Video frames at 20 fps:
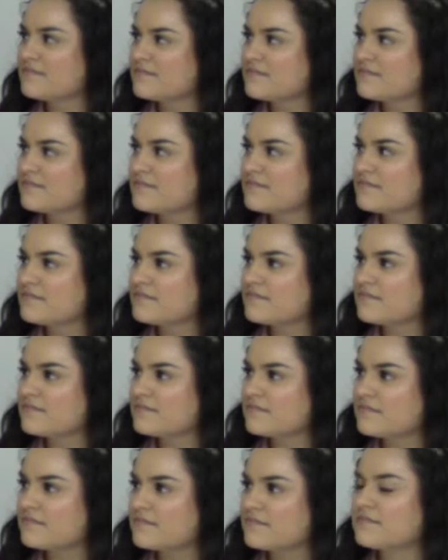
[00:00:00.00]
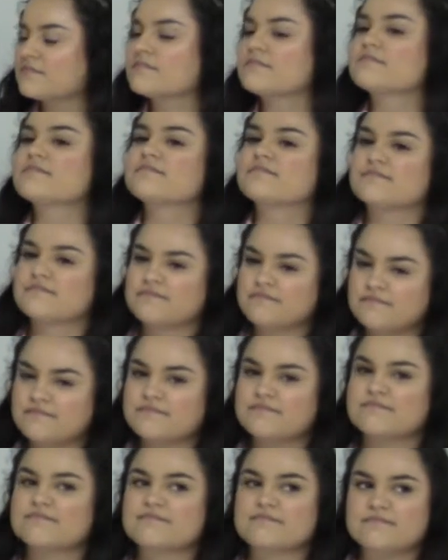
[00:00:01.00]

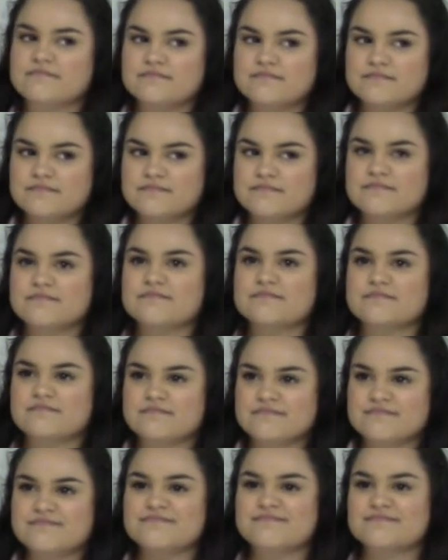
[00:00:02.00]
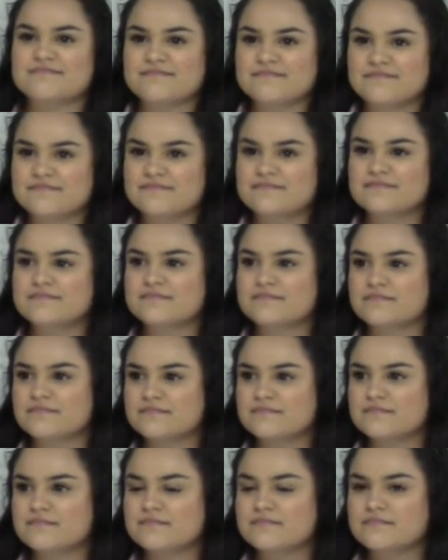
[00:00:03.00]

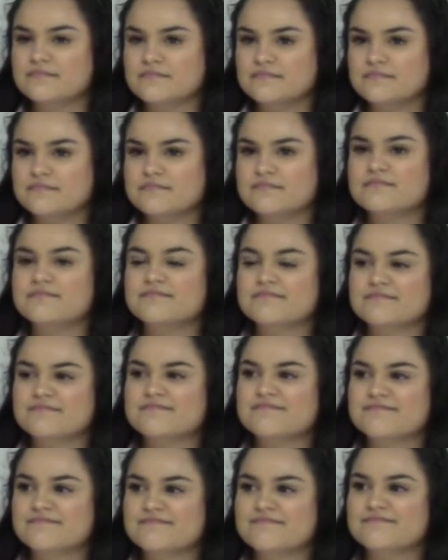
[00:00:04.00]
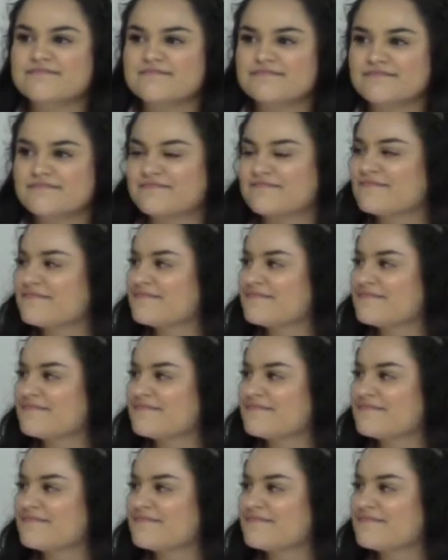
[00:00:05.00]
[no speech]